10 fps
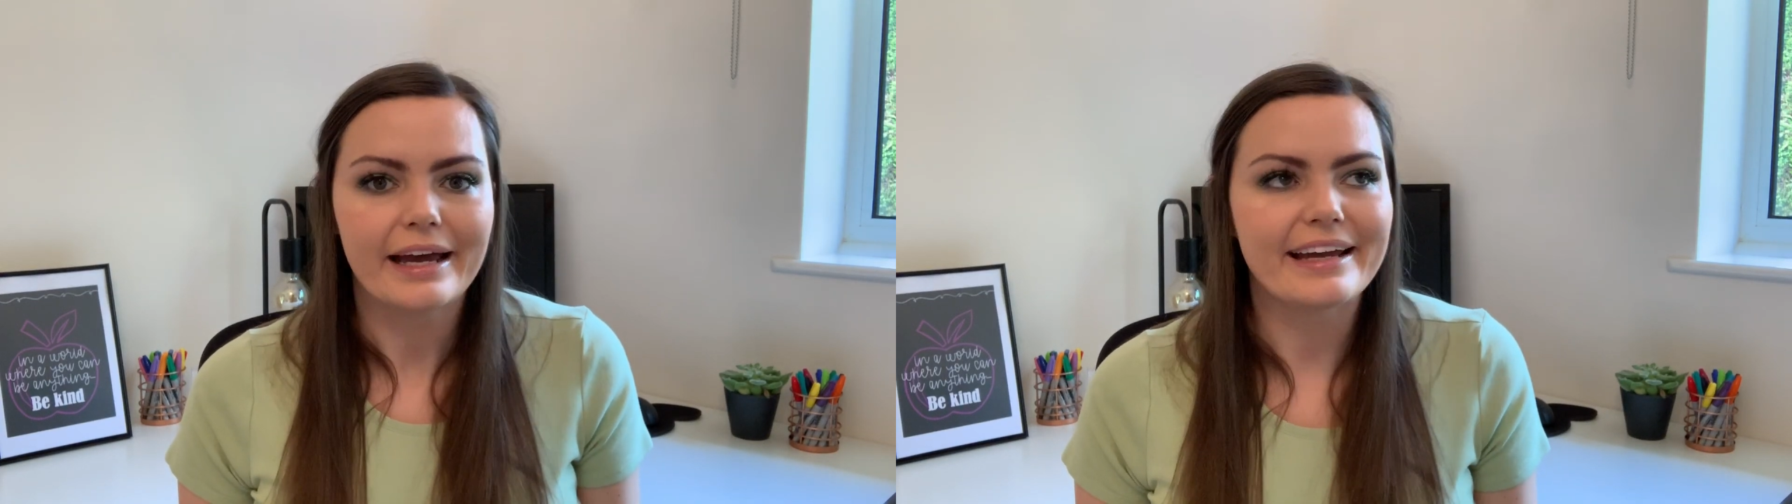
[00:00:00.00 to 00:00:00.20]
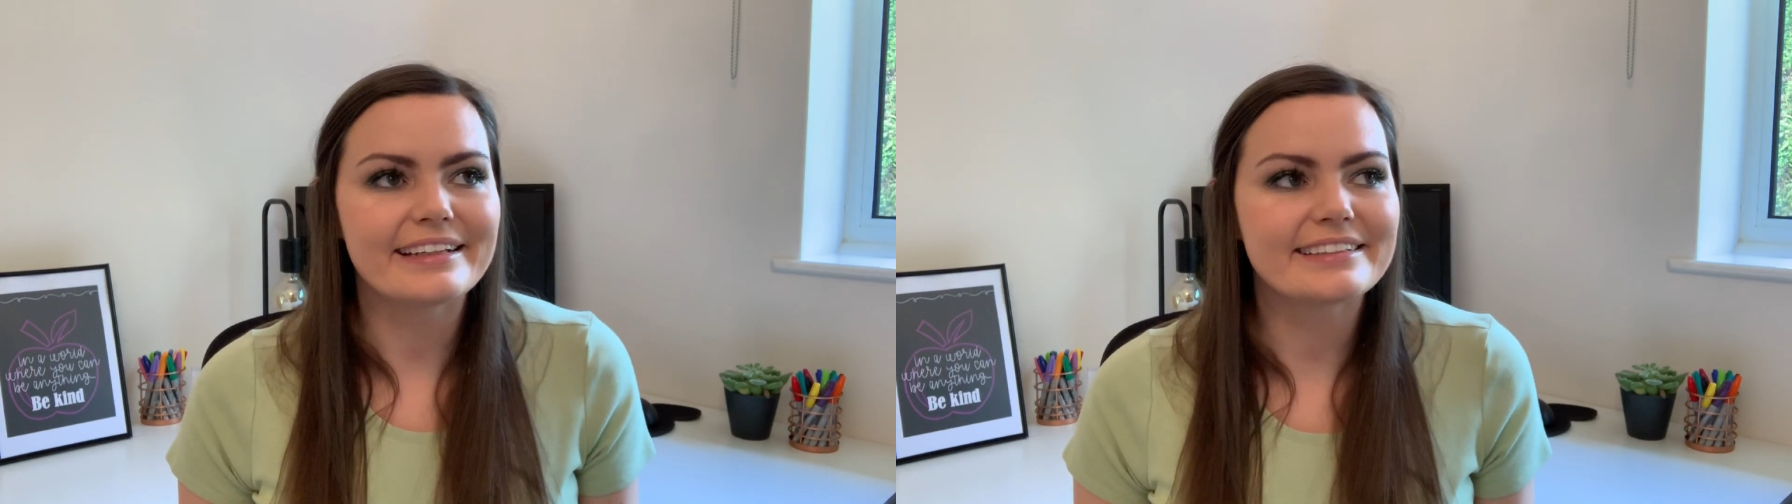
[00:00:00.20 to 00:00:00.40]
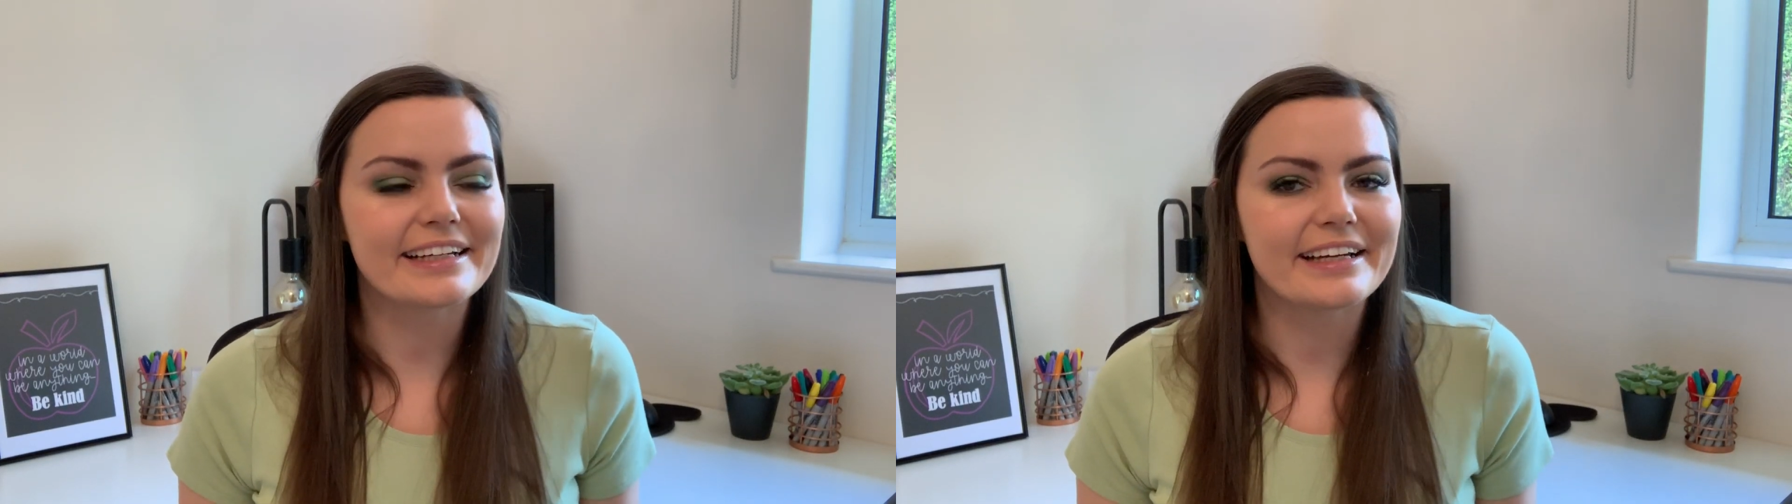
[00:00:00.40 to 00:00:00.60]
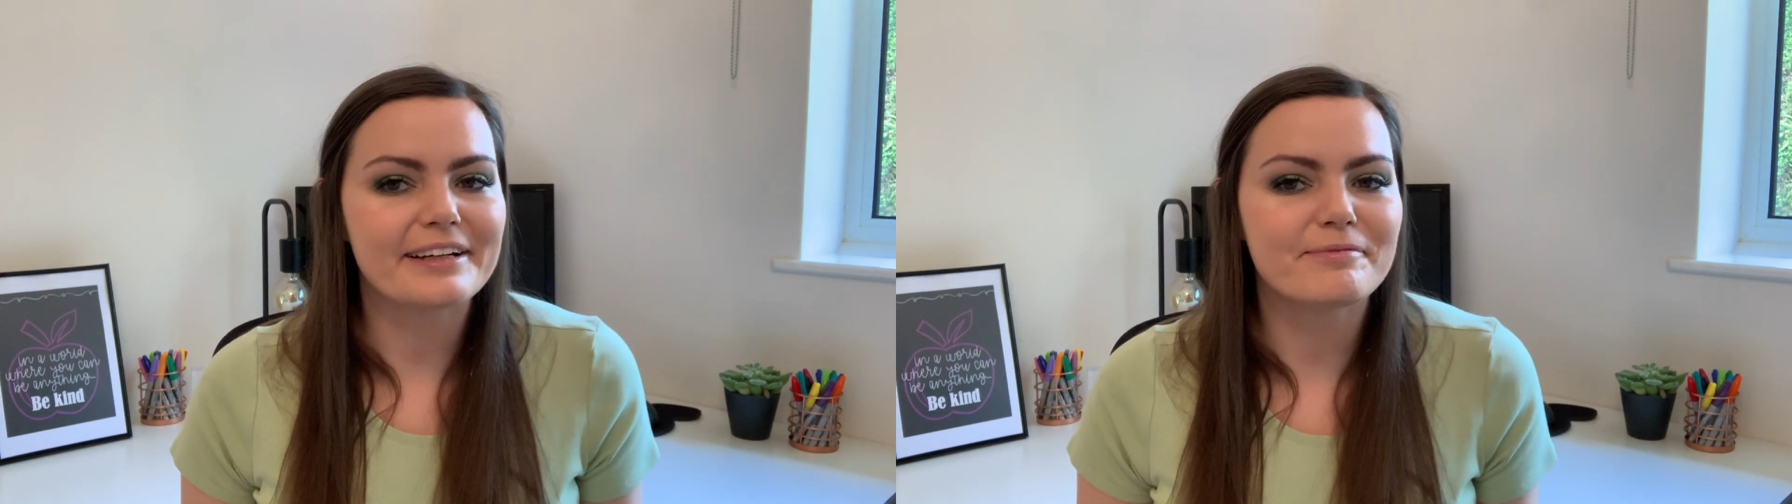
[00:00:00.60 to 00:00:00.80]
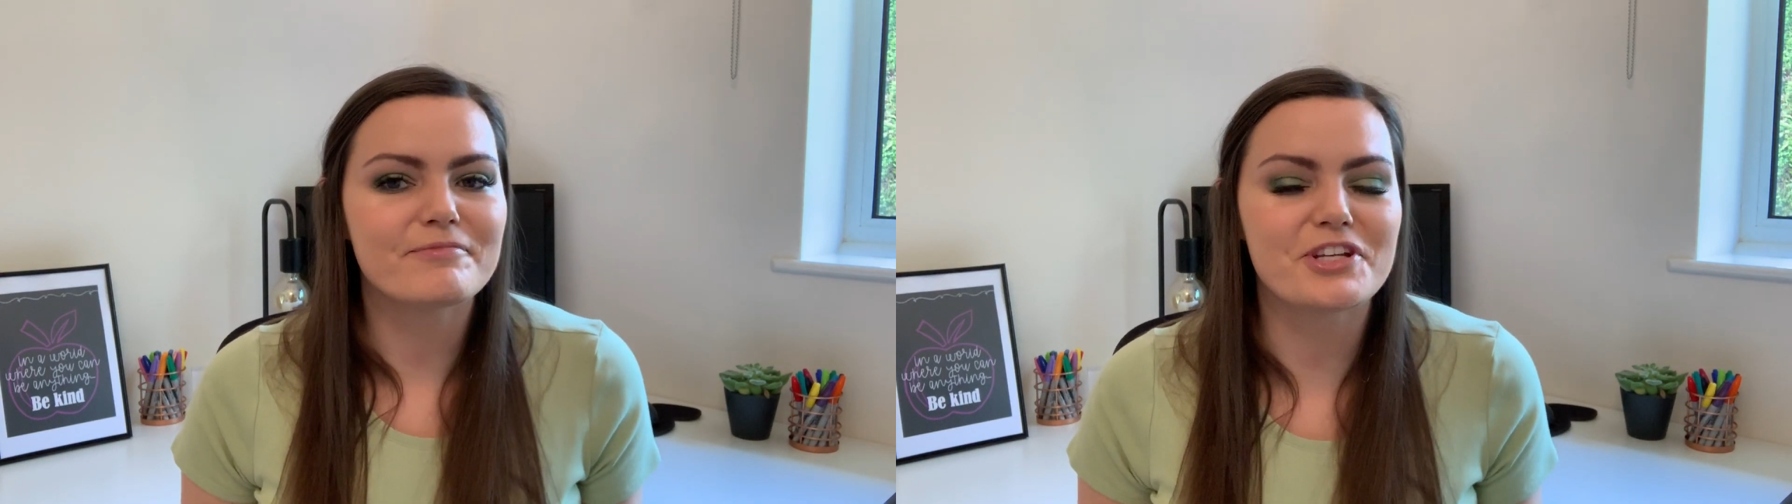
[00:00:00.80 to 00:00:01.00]
is
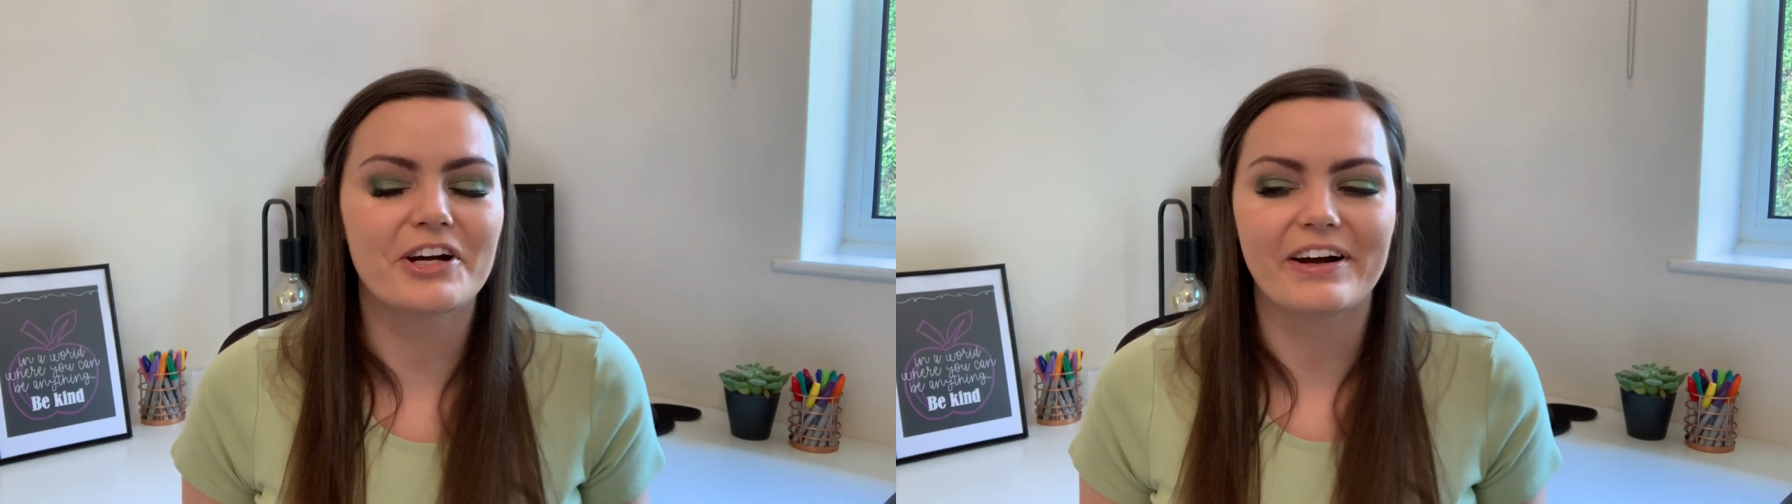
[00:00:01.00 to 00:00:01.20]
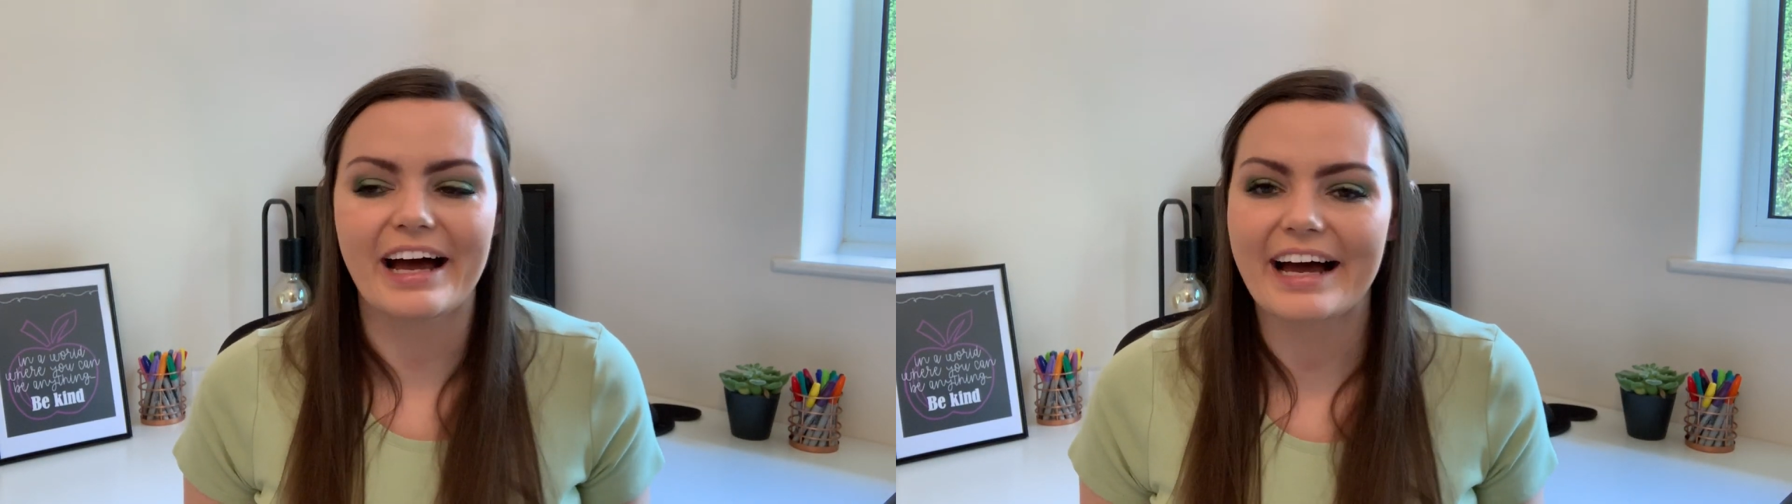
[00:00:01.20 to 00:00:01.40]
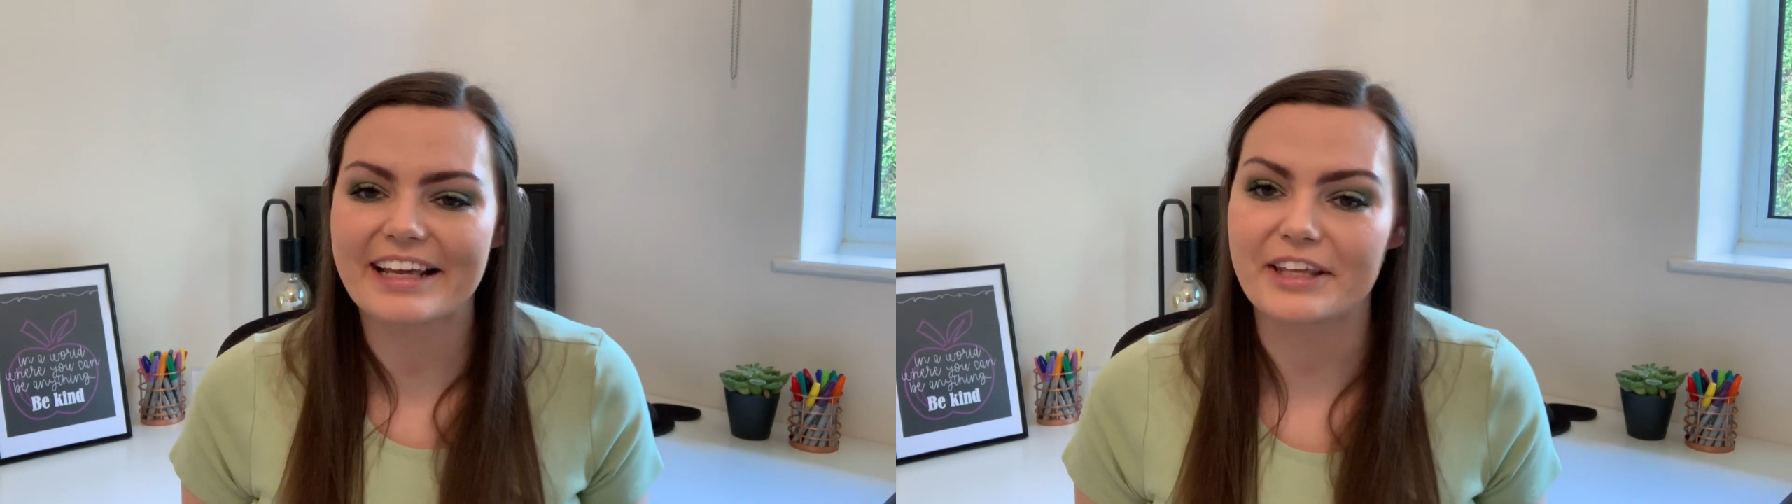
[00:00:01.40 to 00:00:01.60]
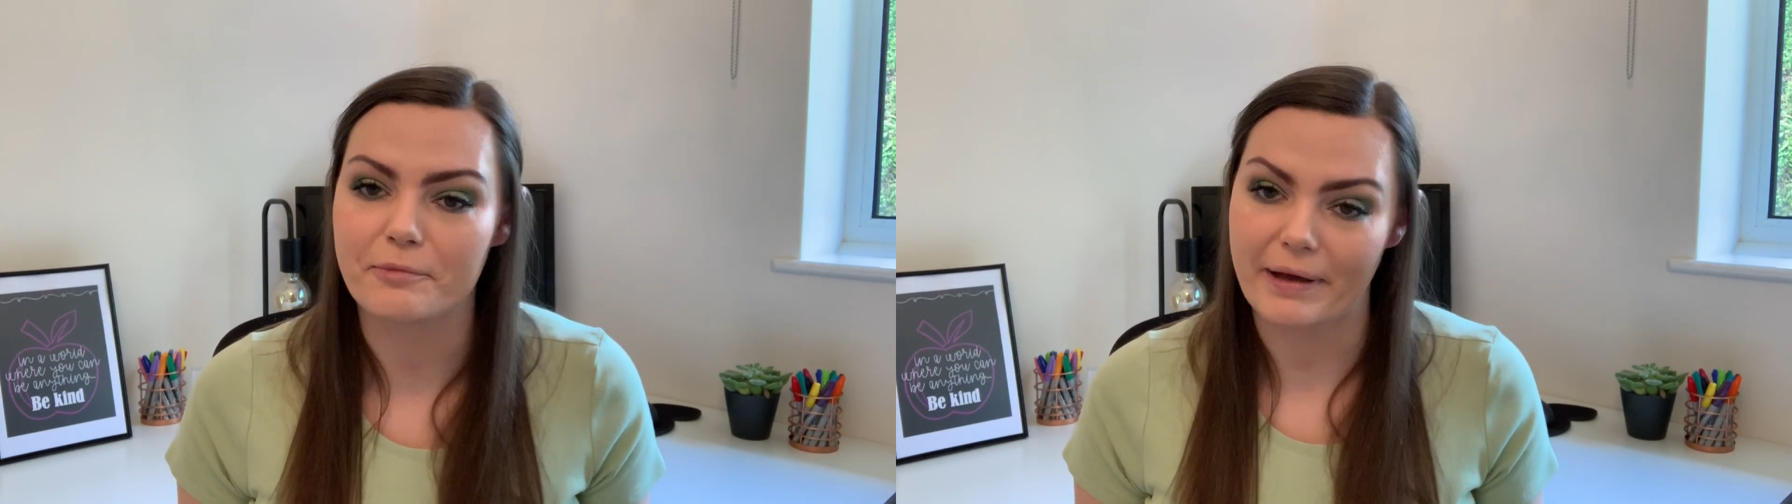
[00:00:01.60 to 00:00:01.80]
don't argue